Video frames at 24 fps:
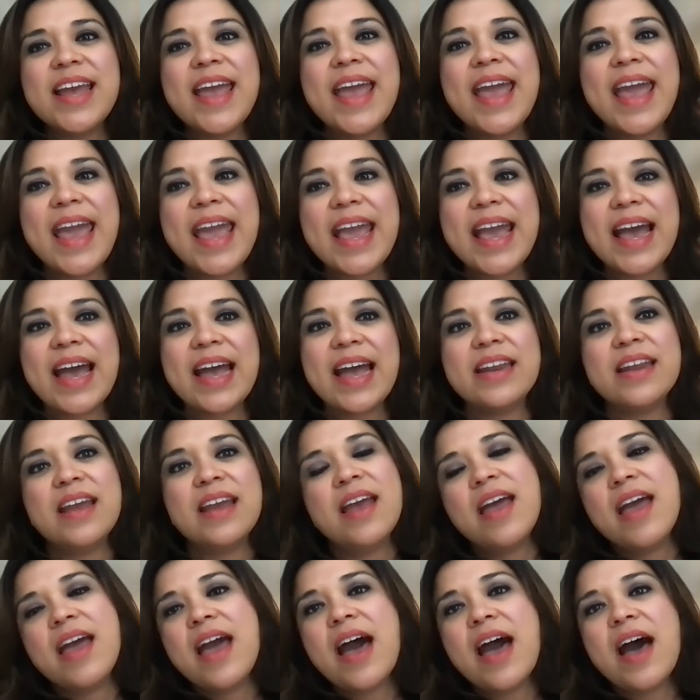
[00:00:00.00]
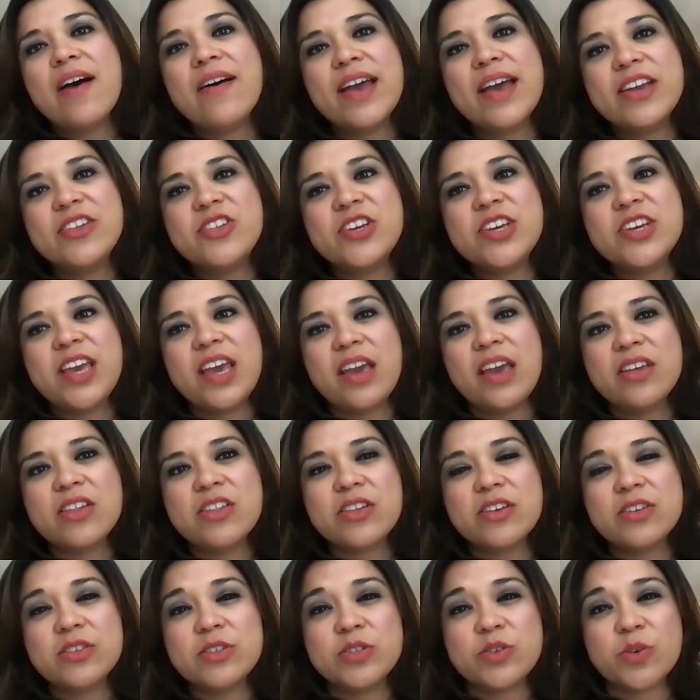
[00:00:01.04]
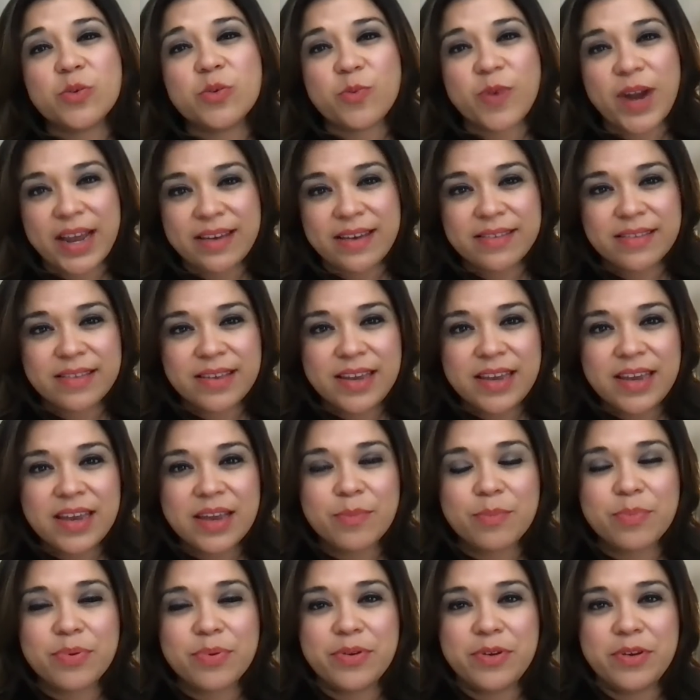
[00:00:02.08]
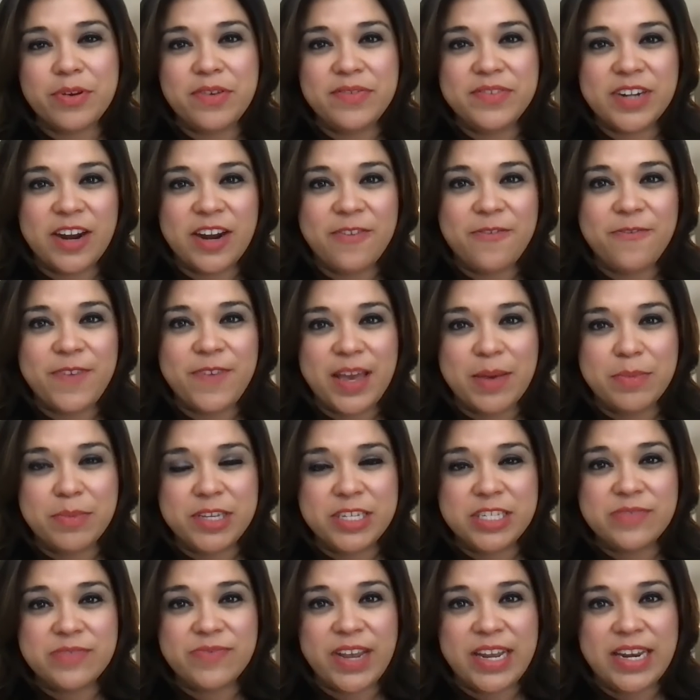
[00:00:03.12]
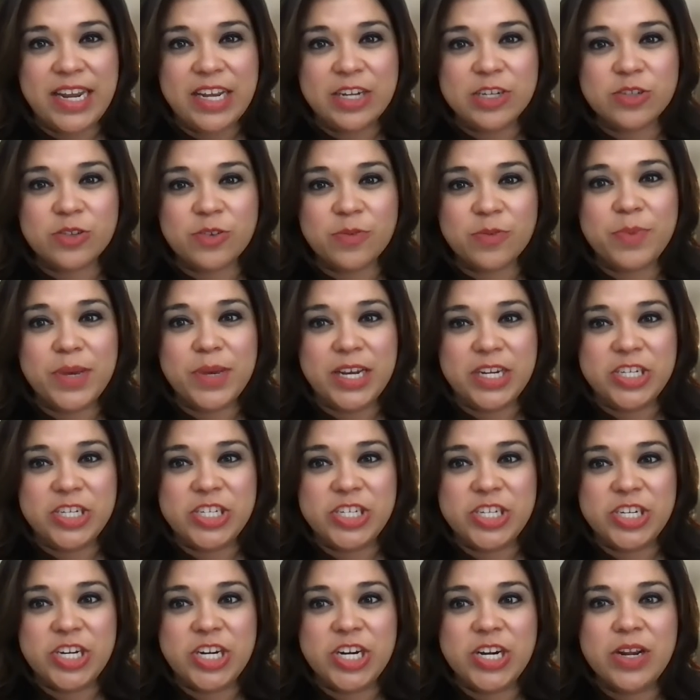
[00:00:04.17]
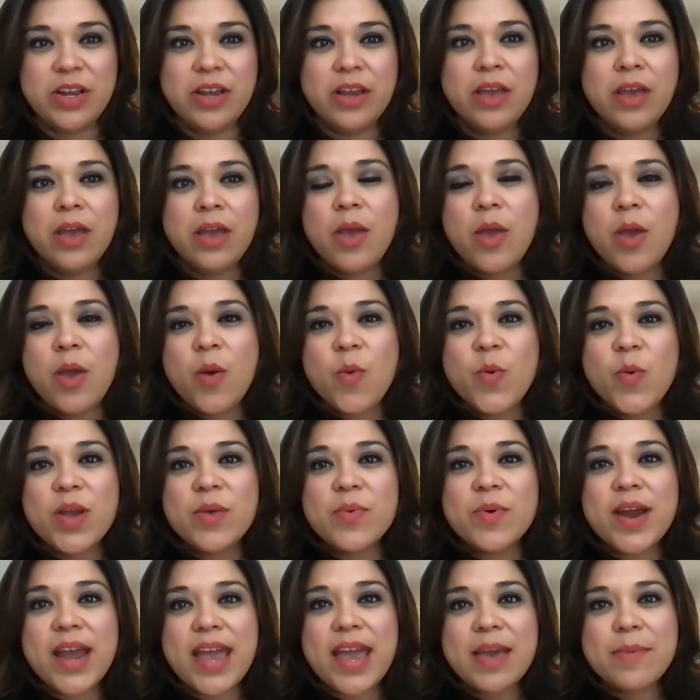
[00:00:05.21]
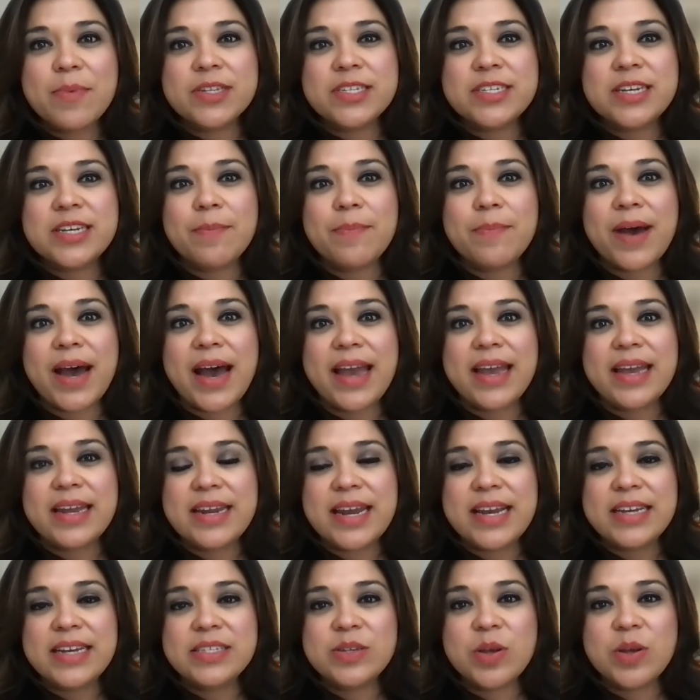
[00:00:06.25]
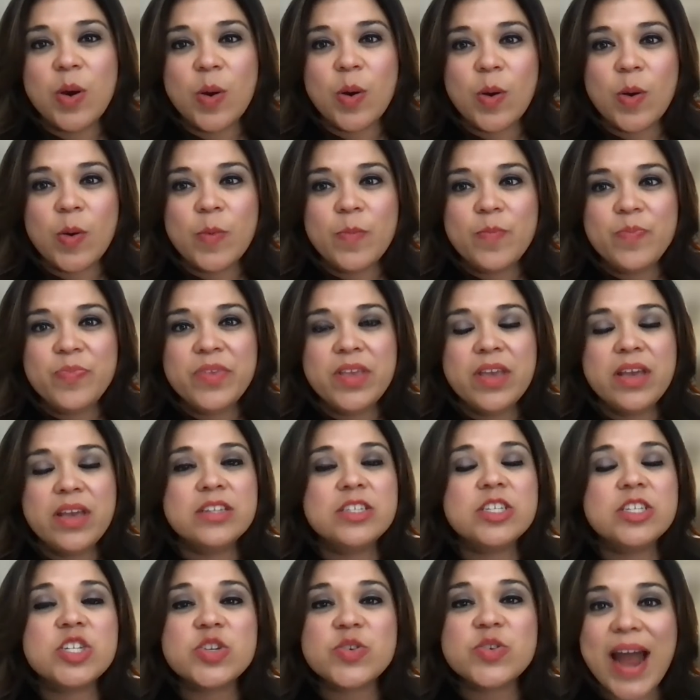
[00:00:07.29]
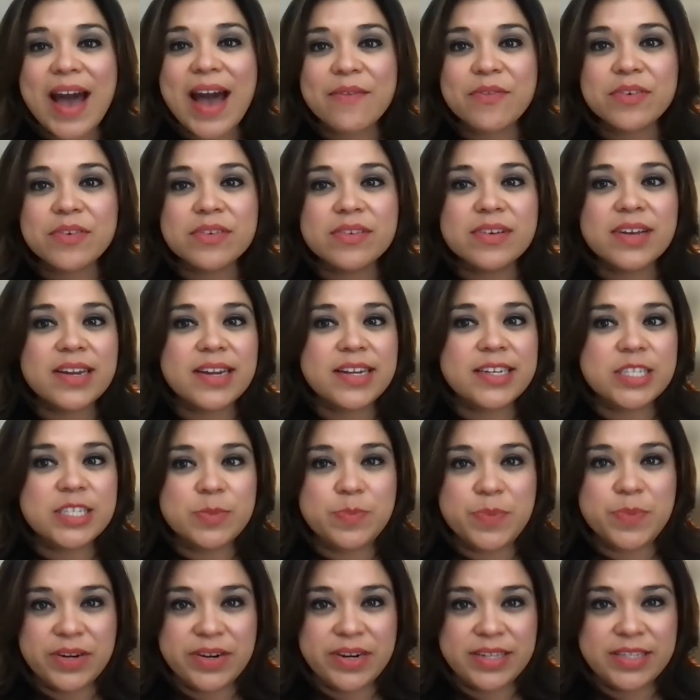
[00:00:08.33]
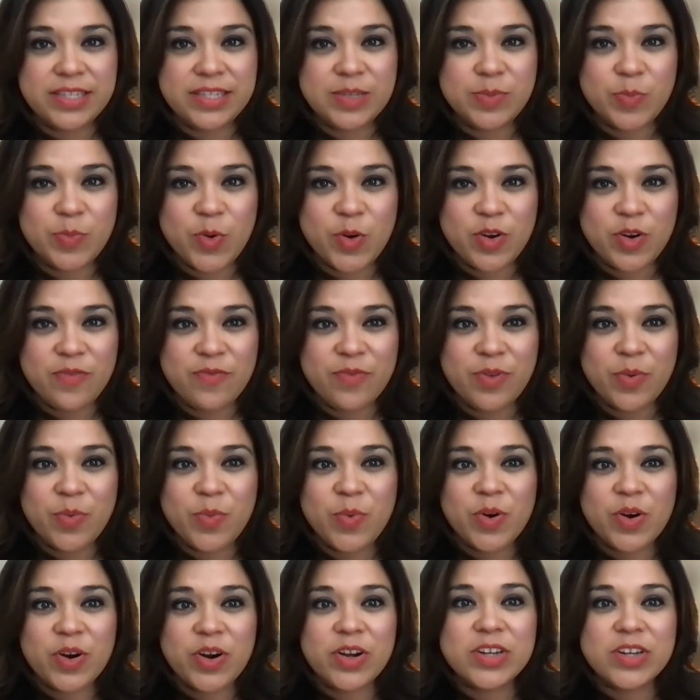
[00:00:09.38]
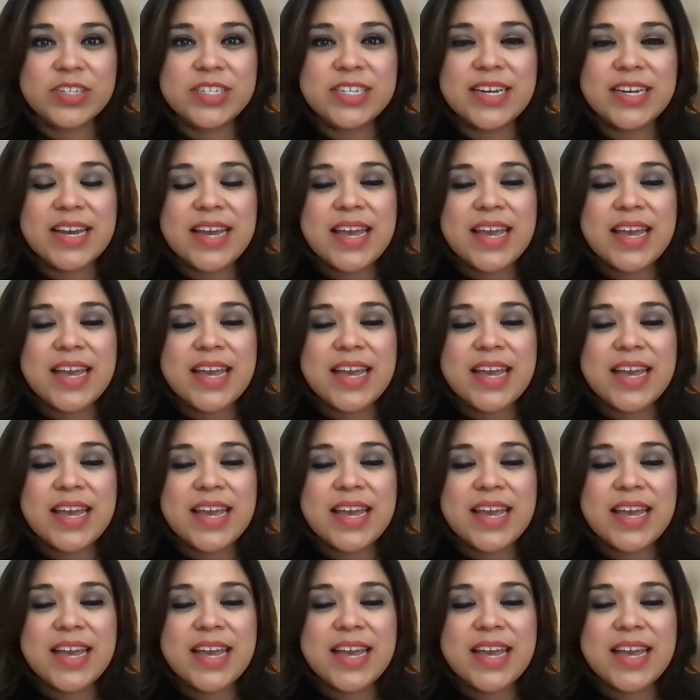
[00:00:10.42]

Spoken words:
firsthand how education directly improved our family's financial picture. We were able to buy a nice home, travel, and experience more of the world.